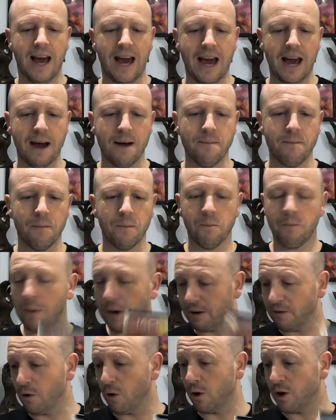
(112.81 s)

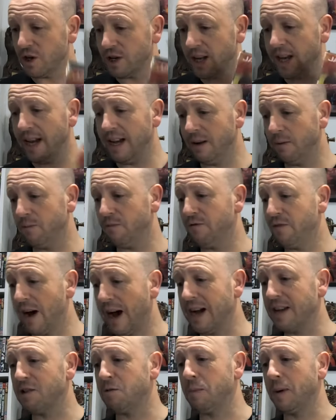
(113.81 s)
But of course, it
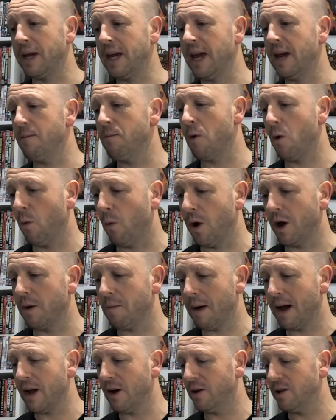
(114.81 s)
fast became one
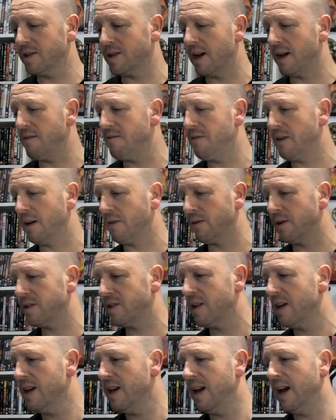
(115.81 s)
of my all-time
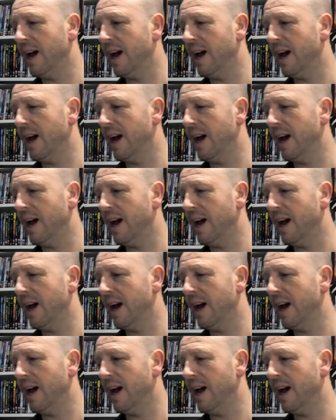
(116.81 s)
favourites.